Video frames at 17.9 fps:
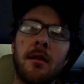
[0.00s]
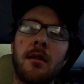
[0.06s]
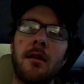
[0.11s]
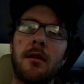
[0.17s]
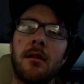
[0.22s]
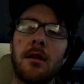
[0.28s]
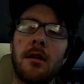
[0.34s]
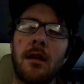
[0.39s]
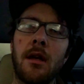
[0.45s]

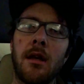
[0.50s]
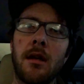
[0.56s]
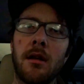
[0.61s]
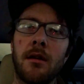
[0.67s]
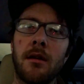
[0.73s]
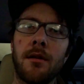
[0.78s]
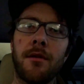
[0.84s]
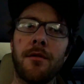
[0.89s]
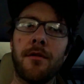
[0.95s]

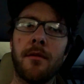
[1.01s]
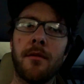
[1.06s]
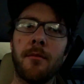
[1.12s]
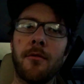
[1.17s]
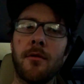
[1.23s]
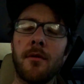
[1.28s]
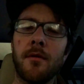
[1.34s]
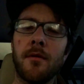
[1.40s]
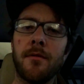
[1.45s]
Indicating there's some
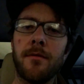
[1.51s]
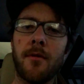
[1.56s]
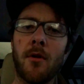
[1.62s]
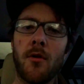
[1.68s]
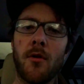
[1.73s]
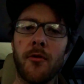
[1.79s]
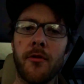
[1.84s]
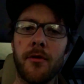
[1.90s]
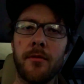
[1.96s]
sort of
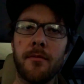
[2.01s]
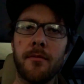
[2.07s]
fault.